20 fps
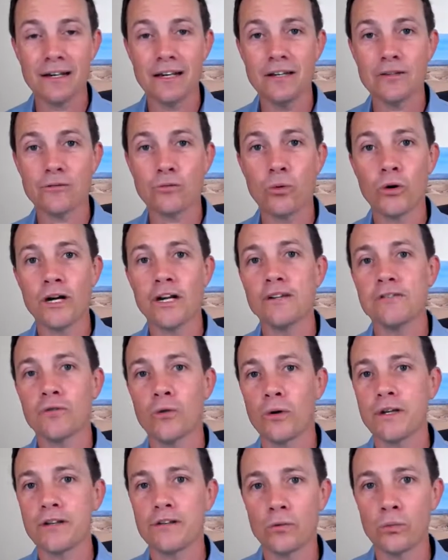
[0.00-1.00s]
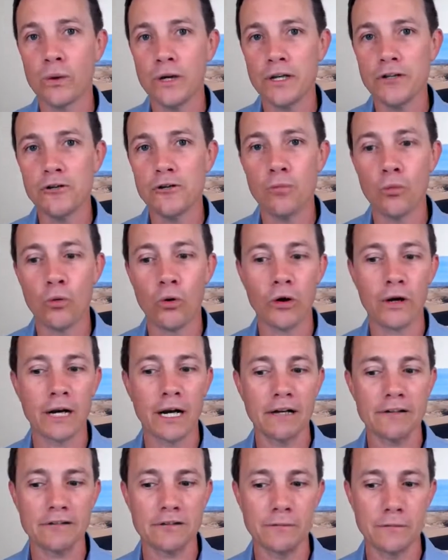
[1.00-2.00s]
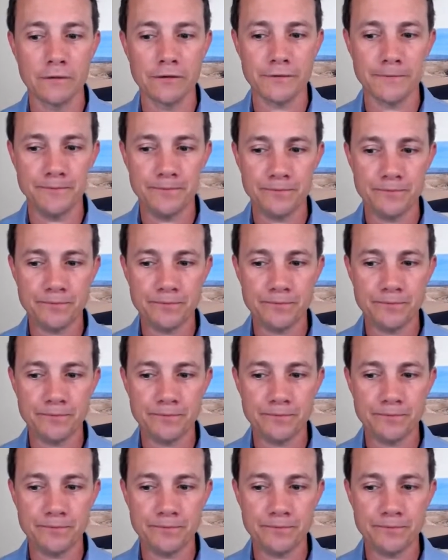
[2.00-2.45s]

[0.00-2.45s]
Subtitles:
is what is going to win you more customers.